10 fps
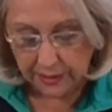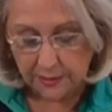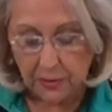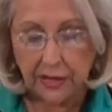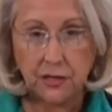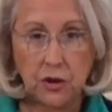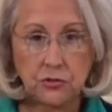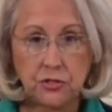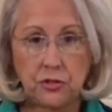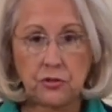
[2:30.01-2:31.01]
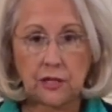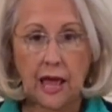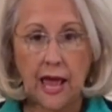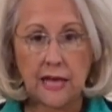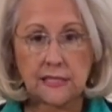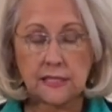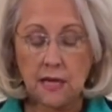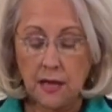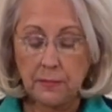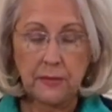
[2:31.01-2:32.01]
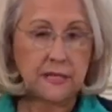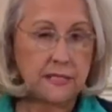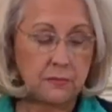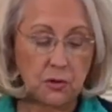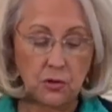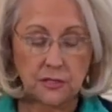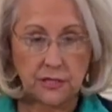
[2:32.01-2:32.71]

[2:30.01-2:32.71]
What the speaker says: is my go-to glass mixing bowls.